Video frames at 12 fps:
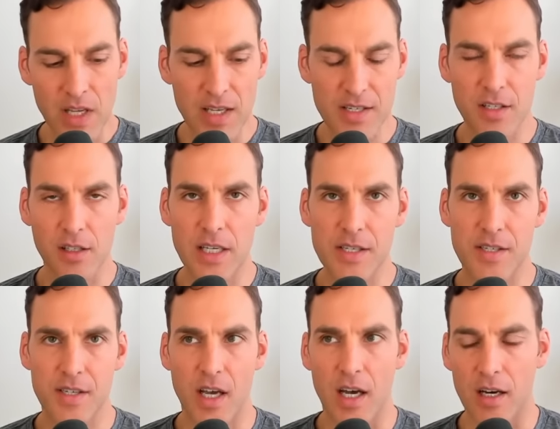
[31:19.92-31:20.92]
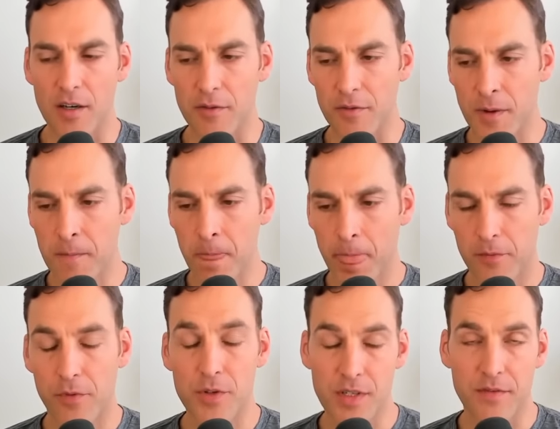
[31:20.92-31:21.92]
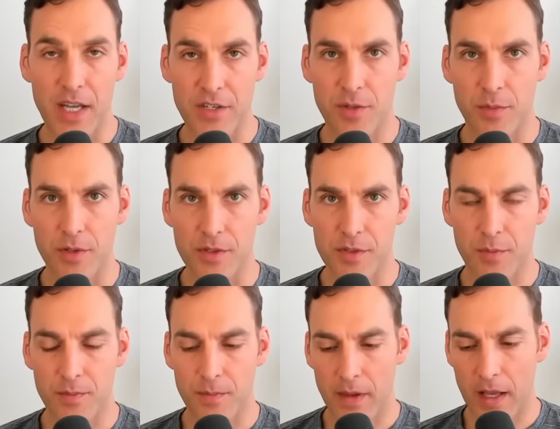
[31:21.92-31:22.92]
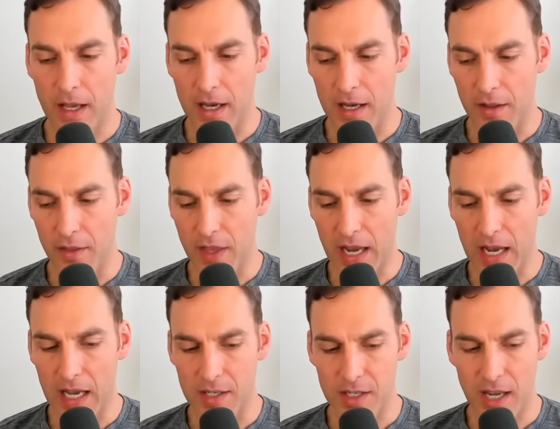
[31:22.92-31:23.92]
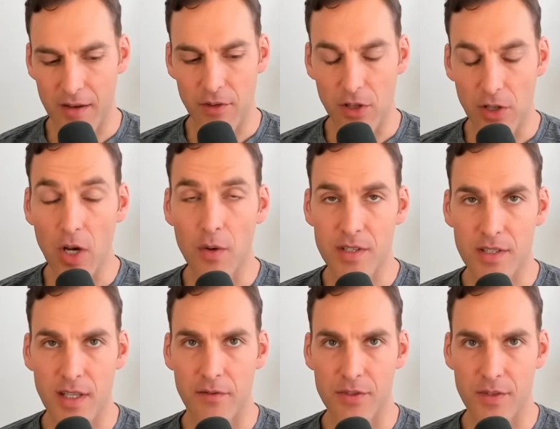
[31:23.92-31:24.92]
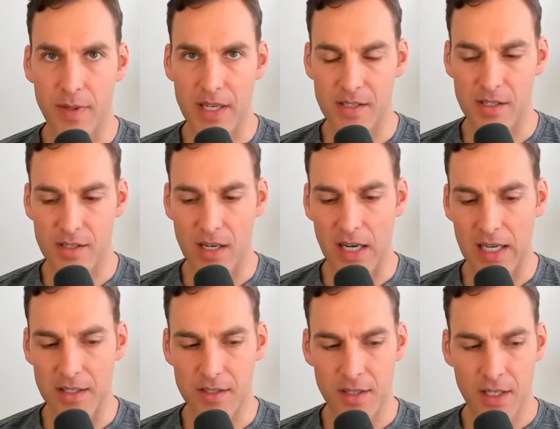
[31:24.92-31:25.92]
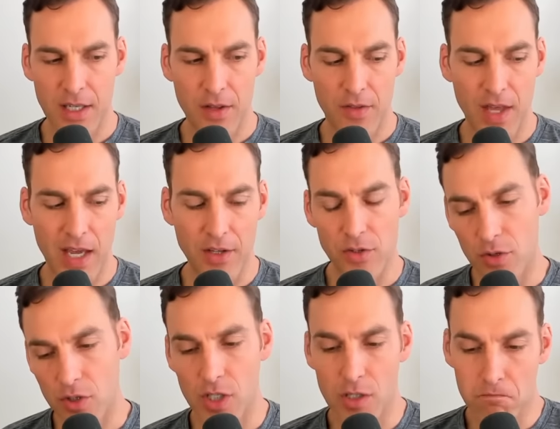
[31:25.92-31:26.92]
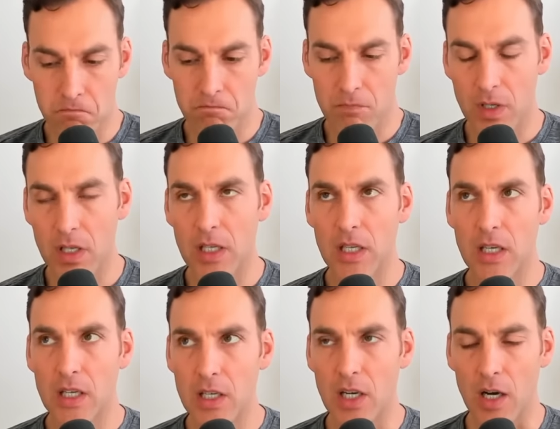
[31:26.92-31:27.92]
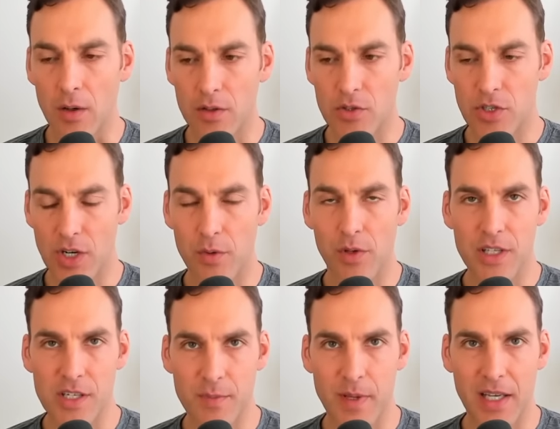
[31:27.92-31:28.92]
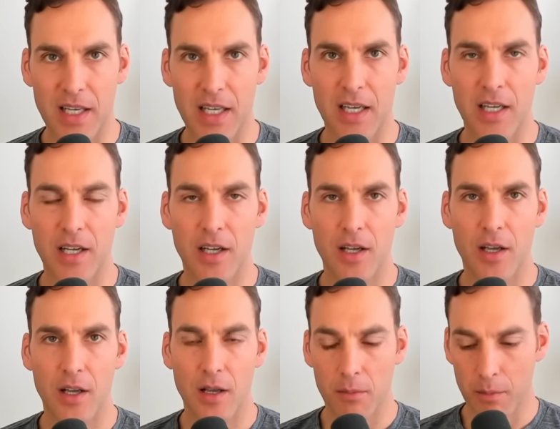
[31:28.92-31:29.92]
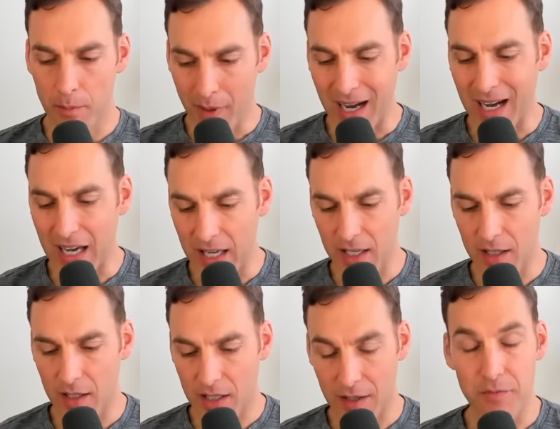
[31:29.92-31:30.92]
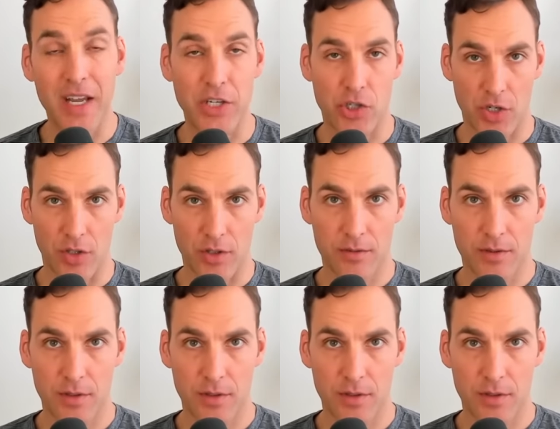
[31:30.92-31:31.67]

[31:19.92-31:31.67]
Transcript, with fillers: is a list of fruits and vegetables Uh, that have the lowest levels of pesticides that you could, you know, generally speaking, buy conventional.